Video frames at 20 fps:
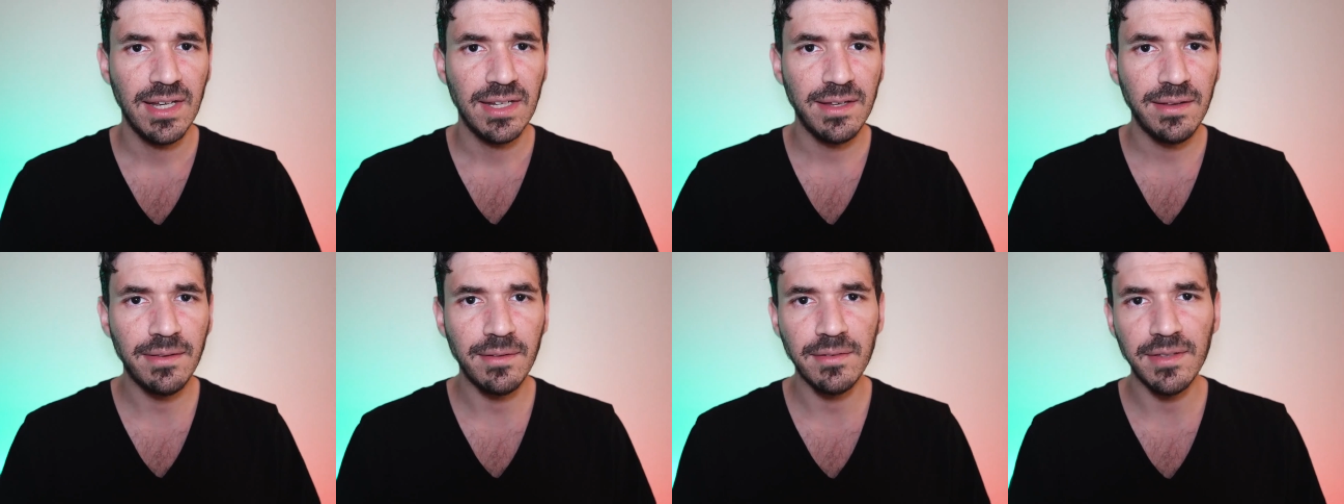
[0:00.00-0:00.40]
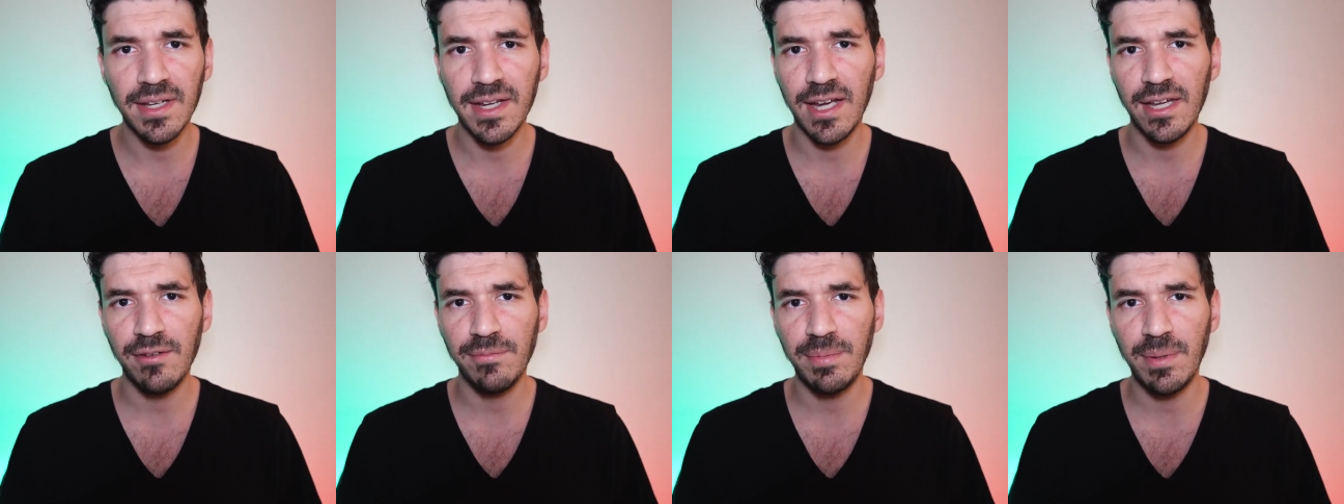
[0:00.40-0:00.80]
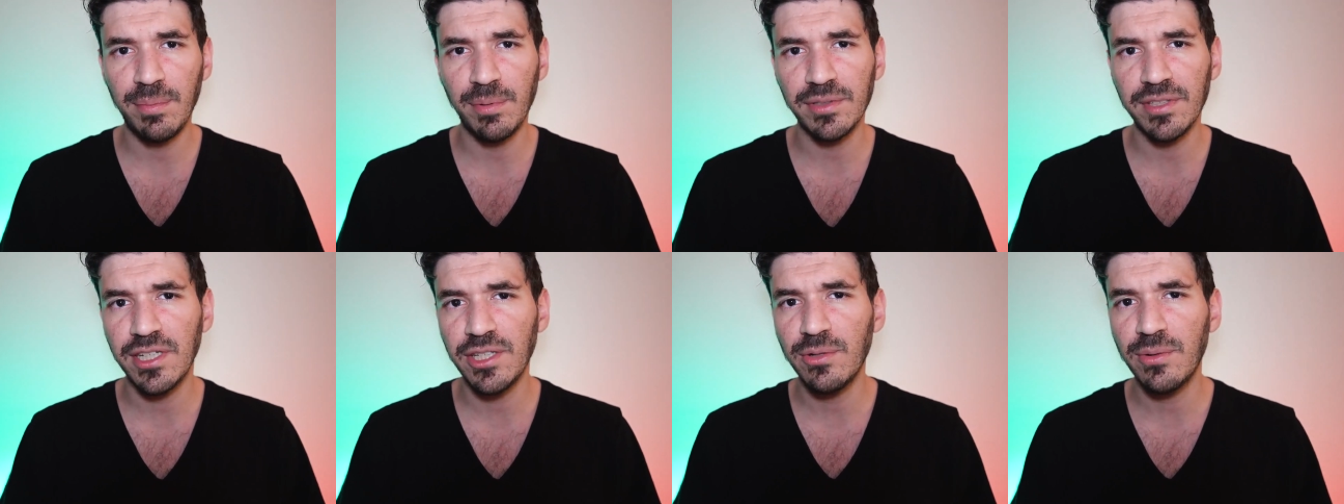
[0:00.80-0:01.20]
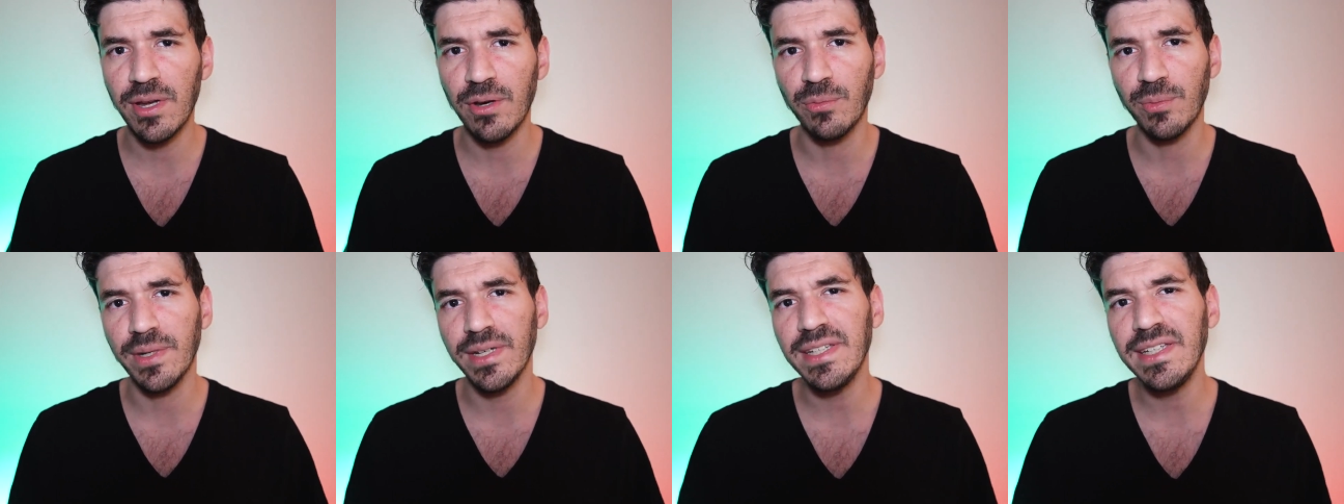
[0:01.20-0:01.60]
These are the kind of people that you
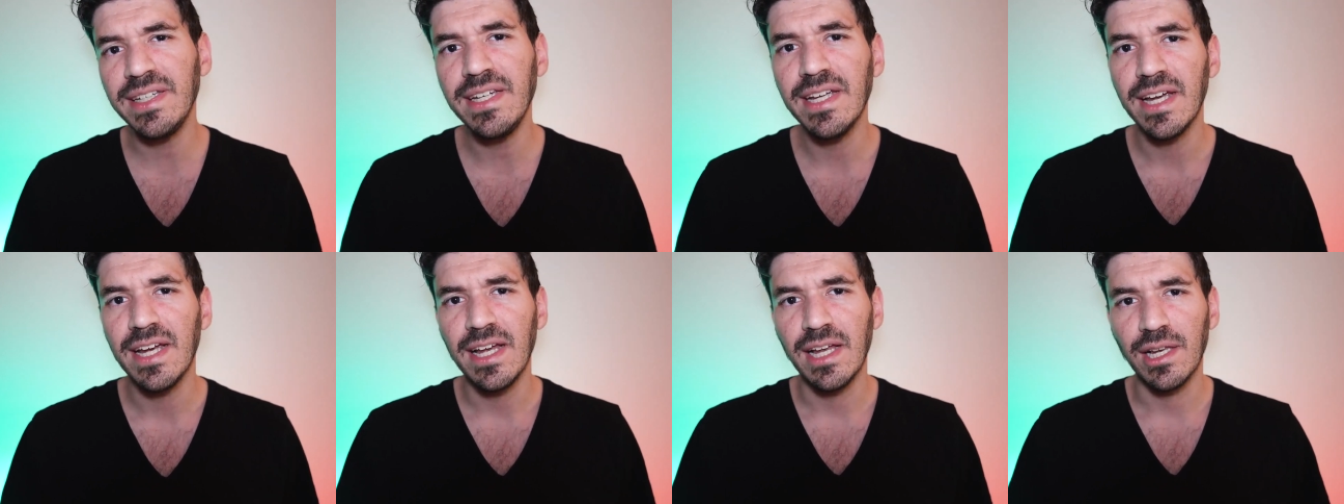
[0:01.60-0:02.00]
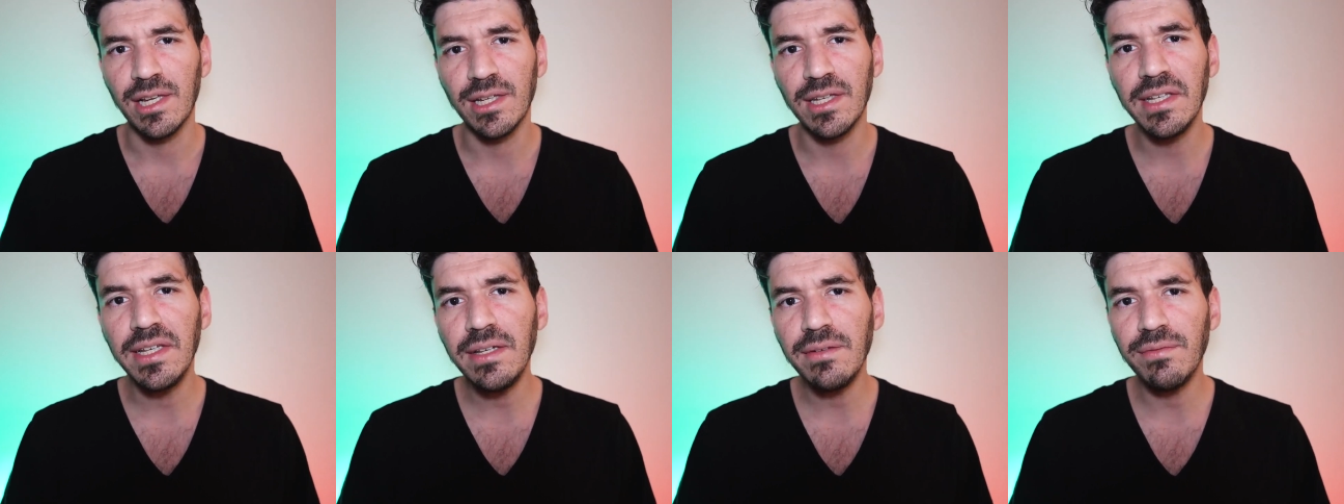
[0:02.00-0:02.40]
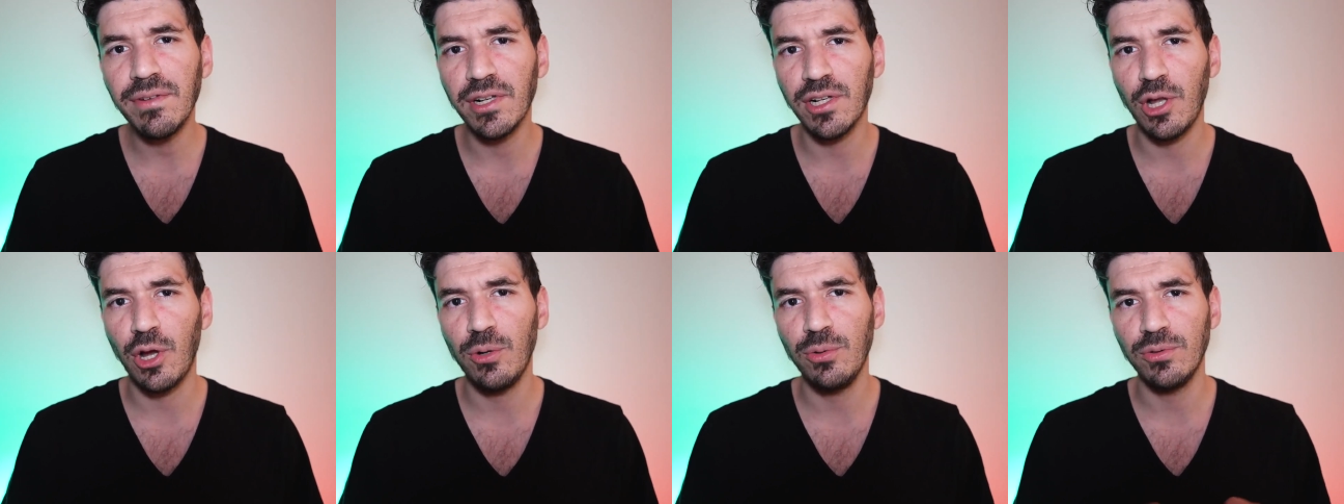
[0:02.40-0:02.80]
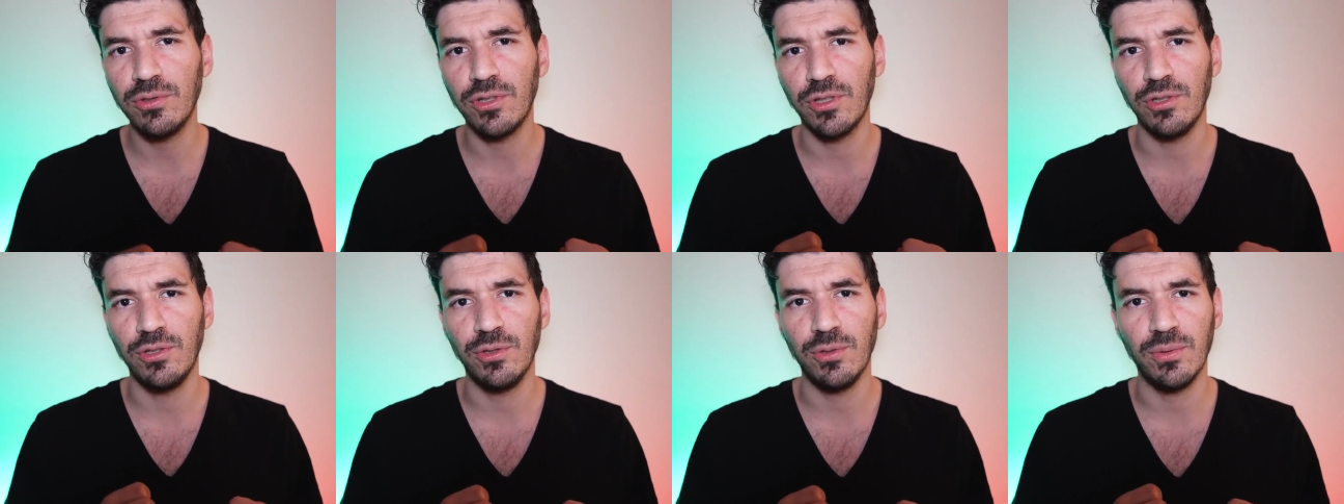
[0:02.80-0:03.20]
can really leave alone
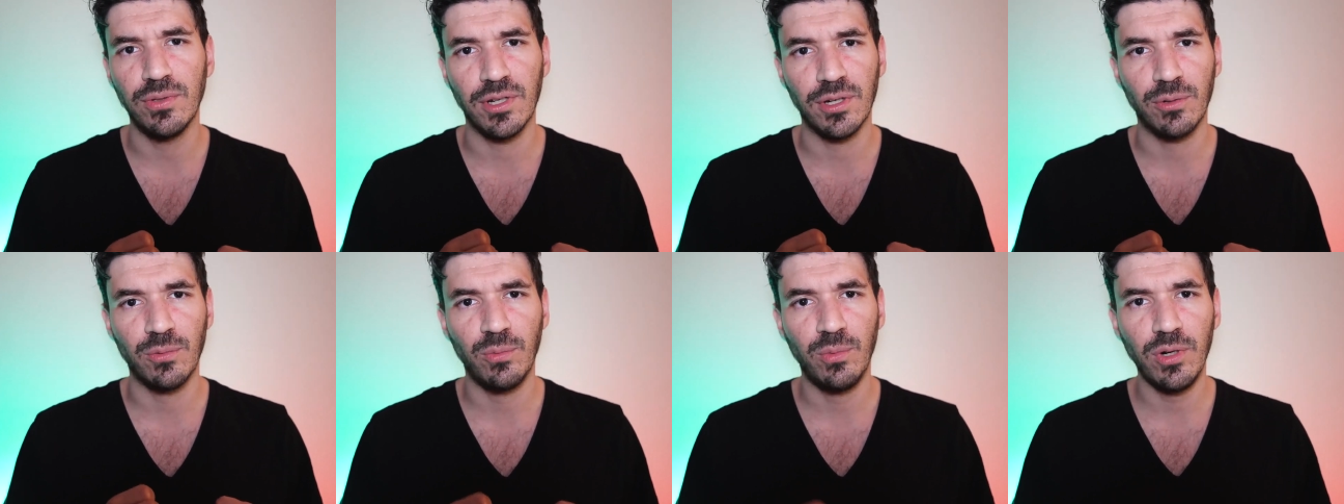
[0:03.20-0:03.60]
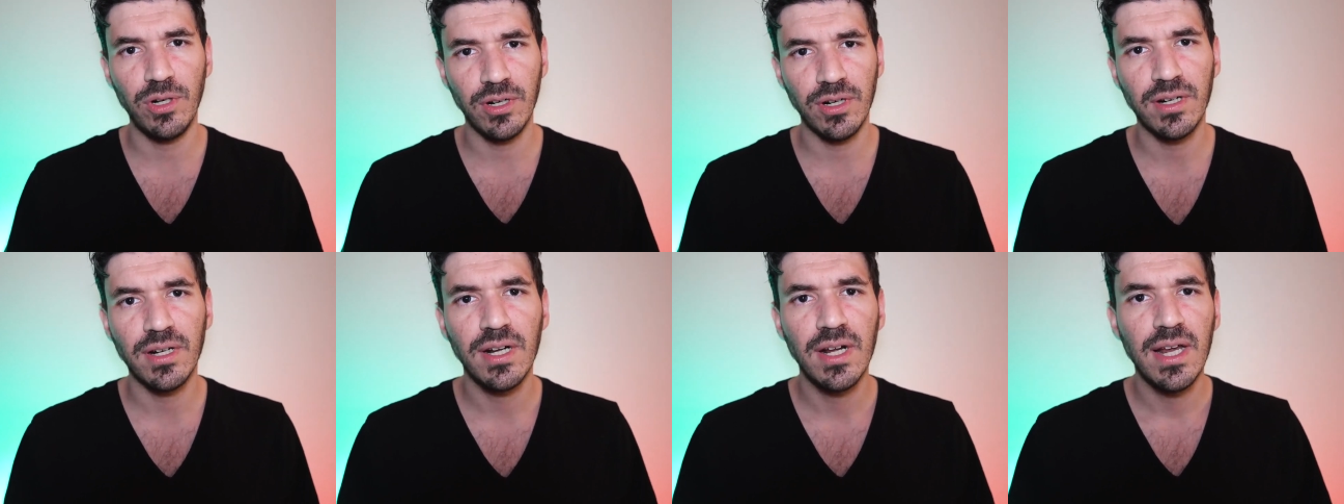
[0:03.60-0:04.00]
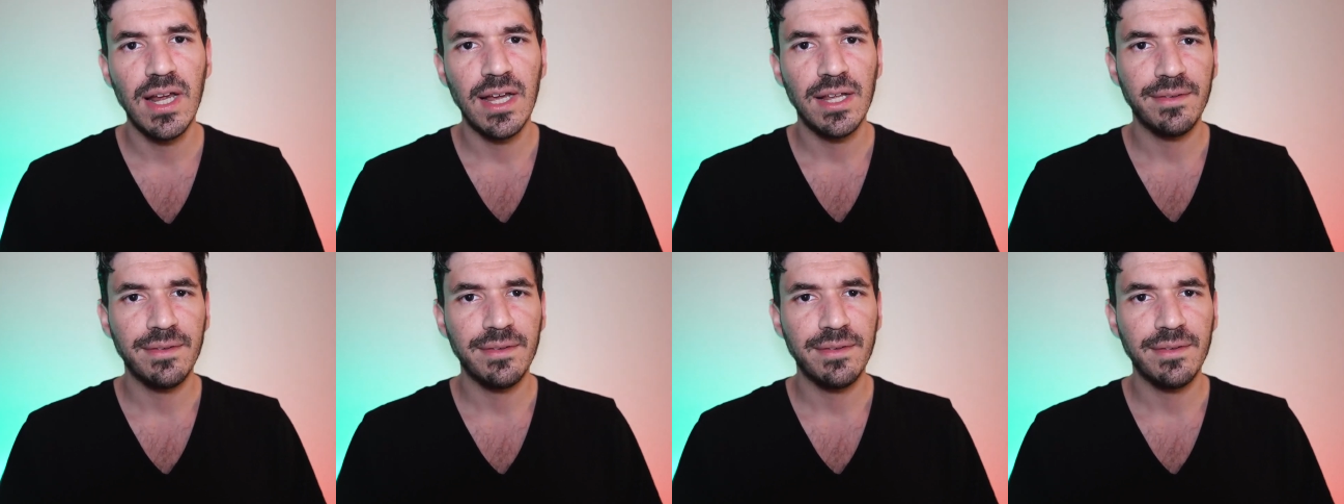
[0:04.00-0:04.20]
to do their work.